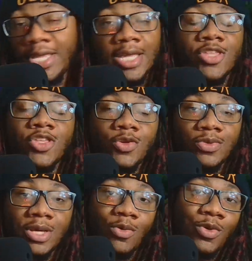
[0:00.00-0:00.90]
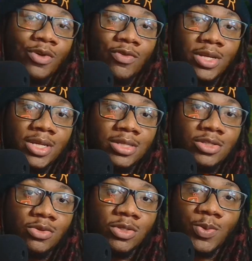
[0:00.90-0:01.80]
issue that we're running
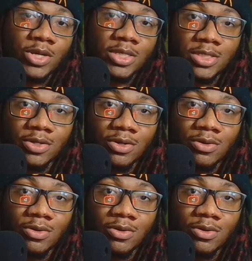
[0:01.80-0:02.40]
into with Sparking Zero